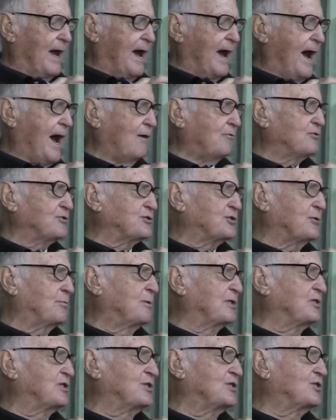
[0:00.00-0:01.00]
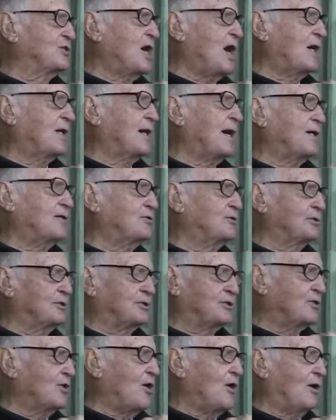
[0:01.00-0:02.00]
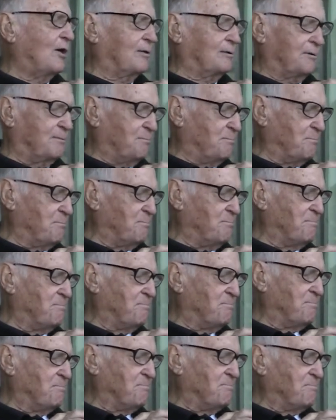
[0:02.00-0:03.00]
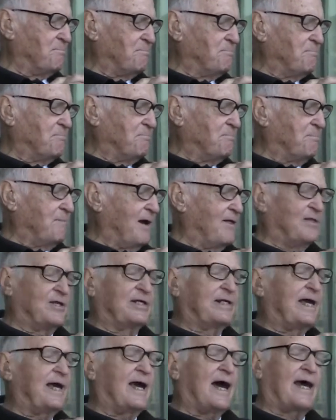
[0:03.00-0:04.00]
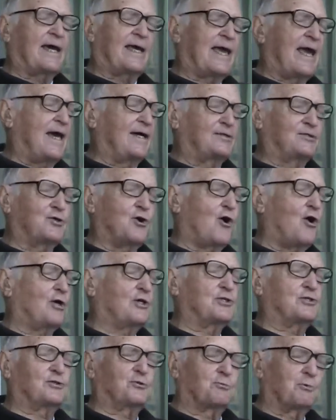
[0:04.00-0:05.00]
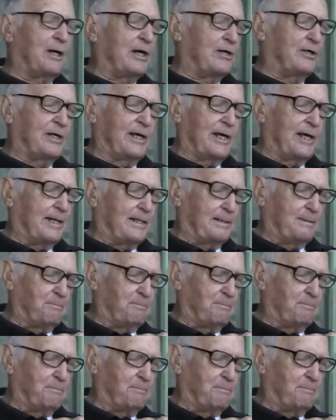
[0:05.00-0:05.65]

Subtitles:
I was so much in shock I couldn't talk. And the day I can't talk is a rare day.